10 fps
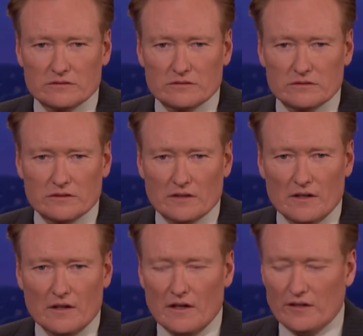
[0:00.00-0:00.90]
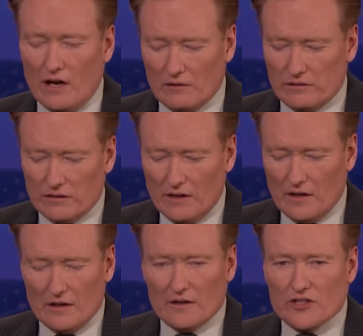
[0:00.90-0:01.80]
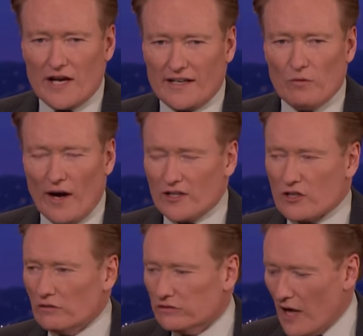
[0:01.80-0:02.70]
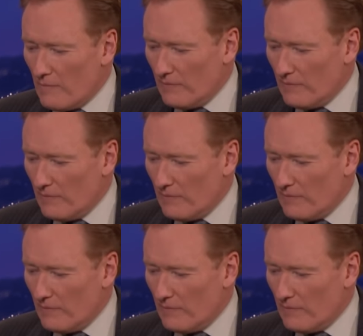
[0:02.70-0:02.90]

no, I mean. No. Jackie, why did you lump